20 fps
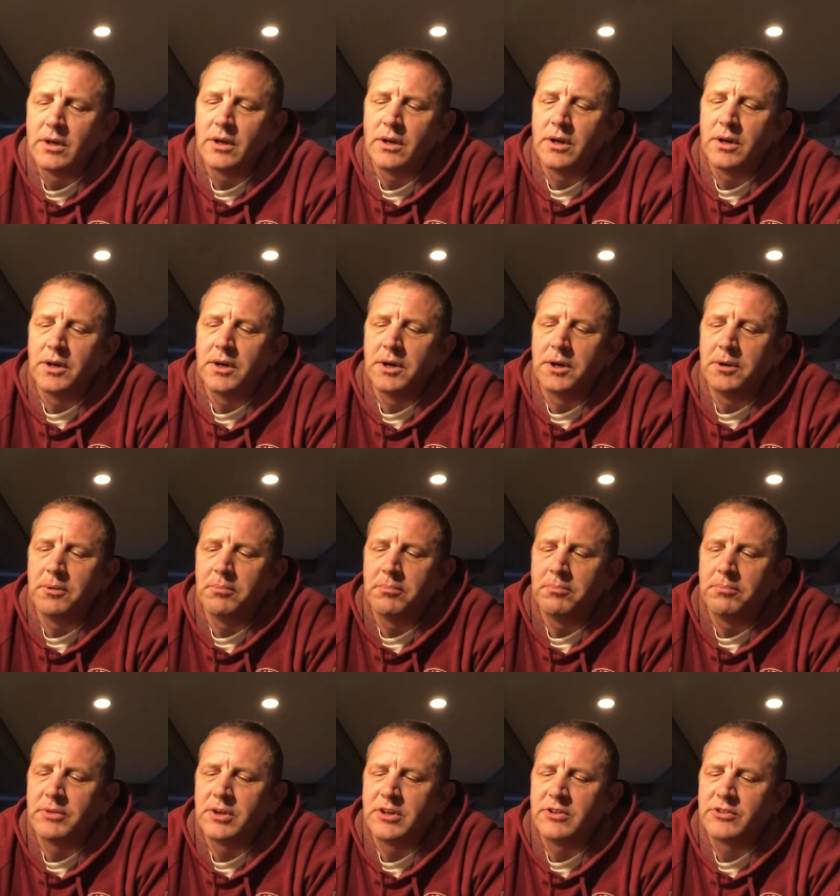
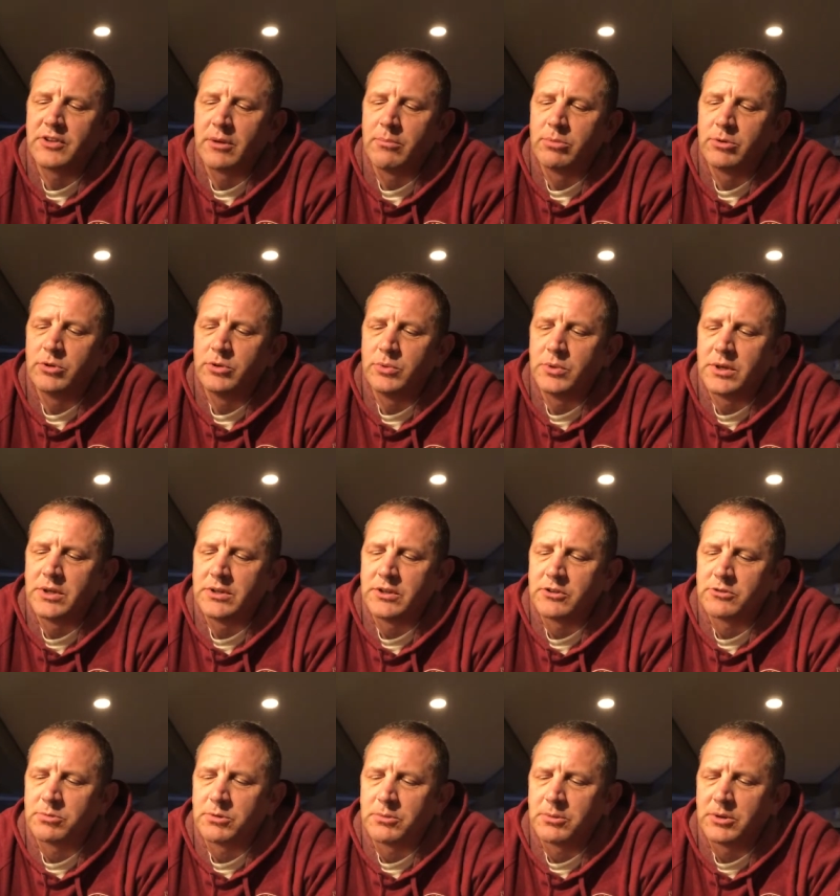Um, then he's got Brew 1, the
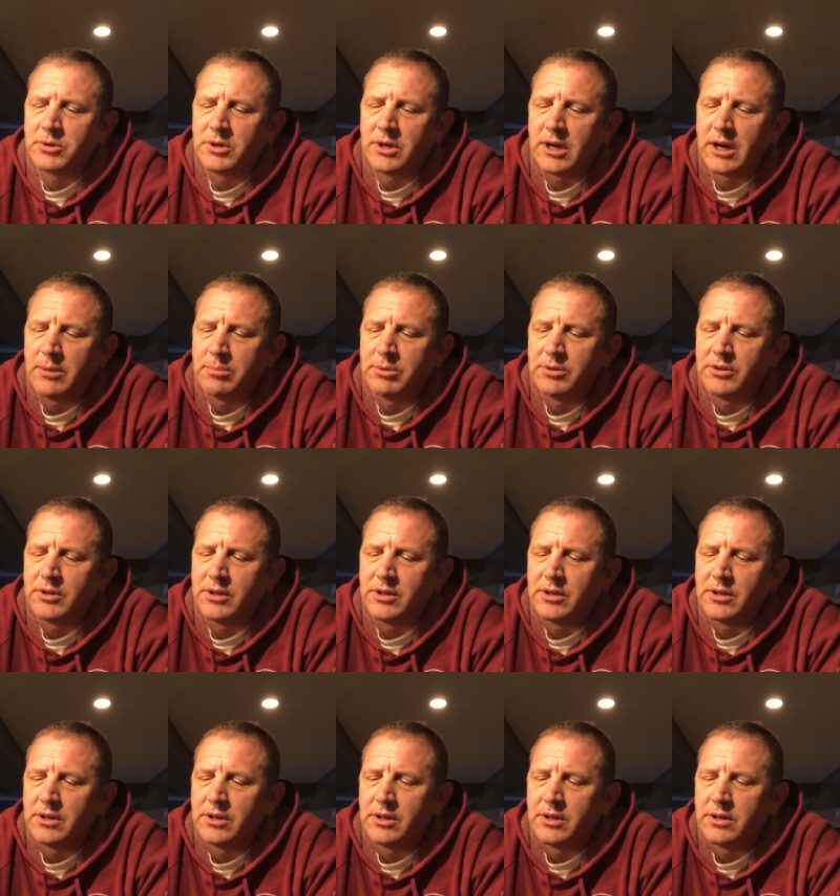experimental hop, and
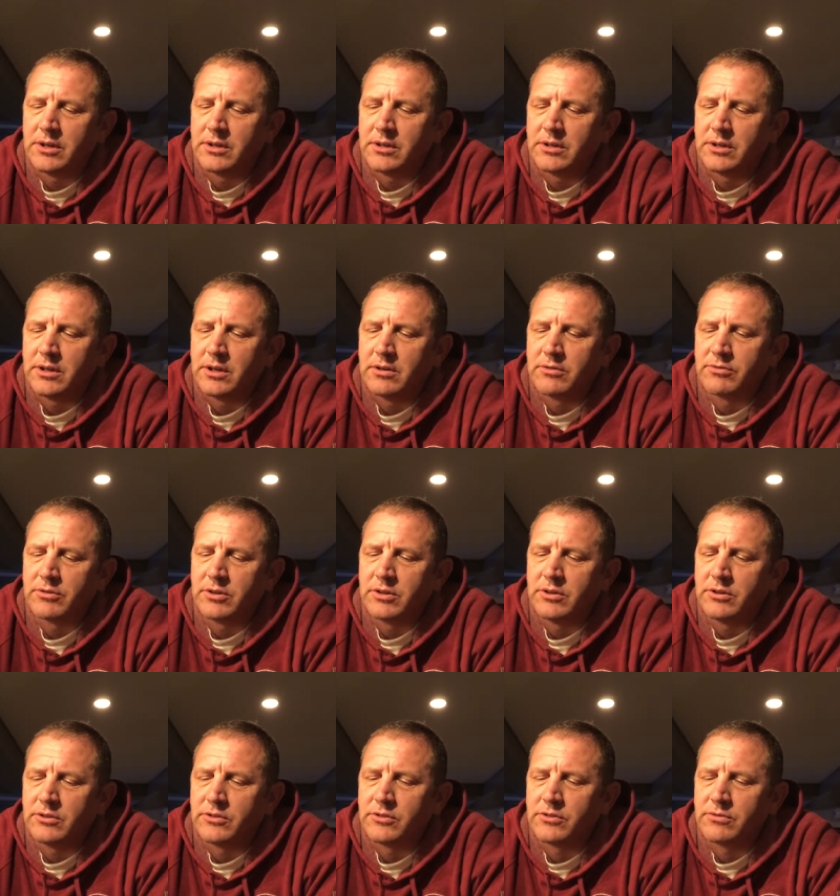then uh, uh, for
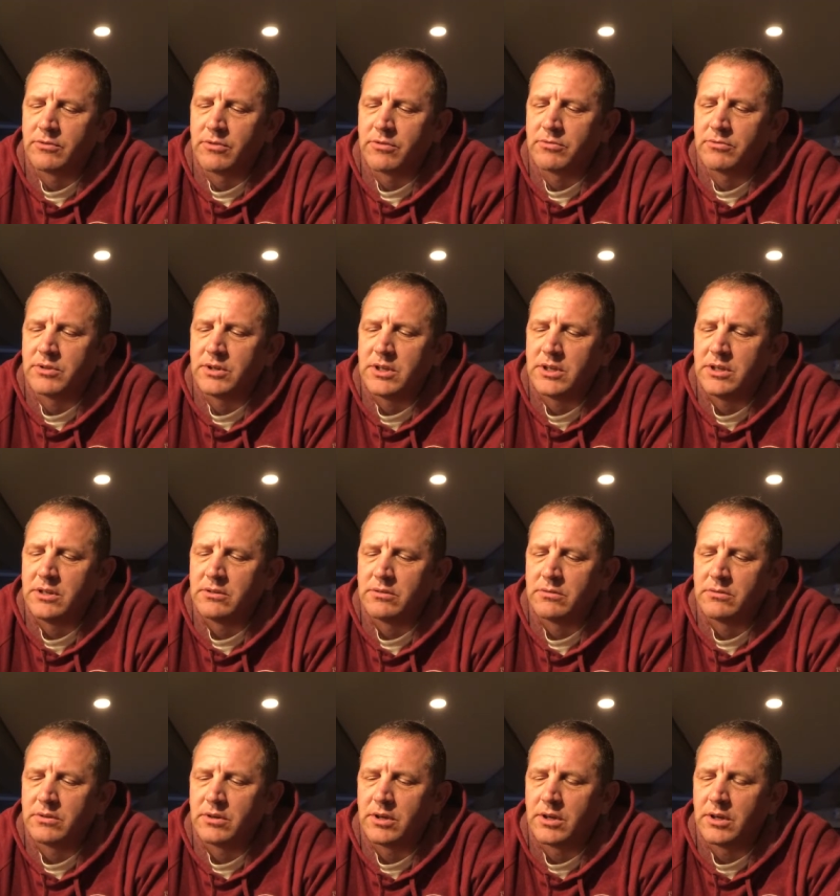his three
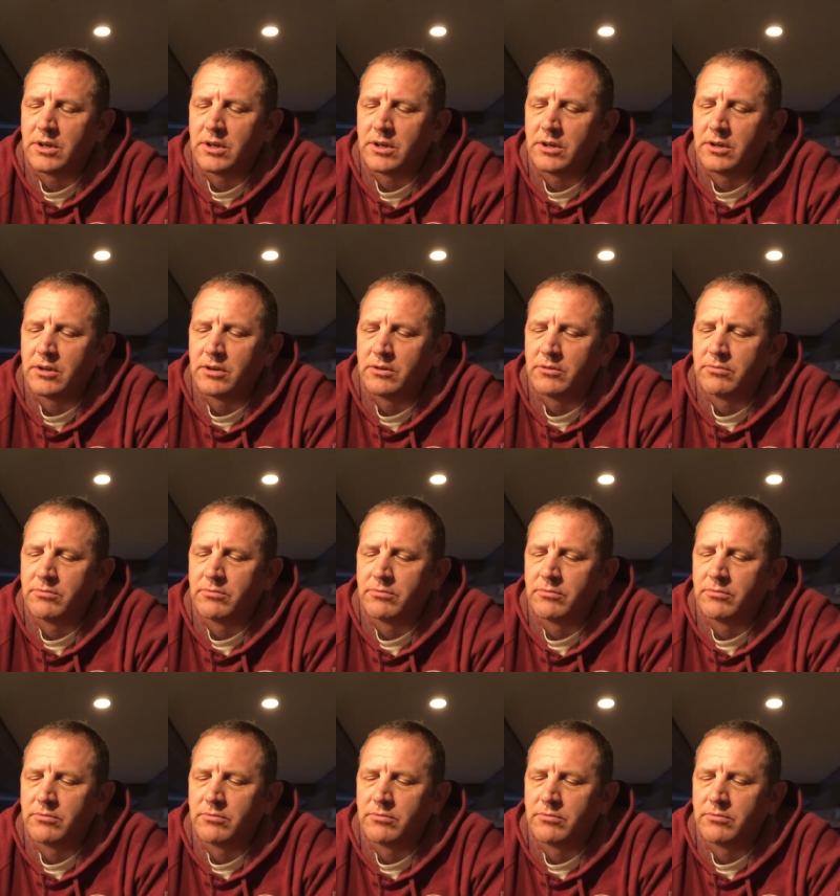uh,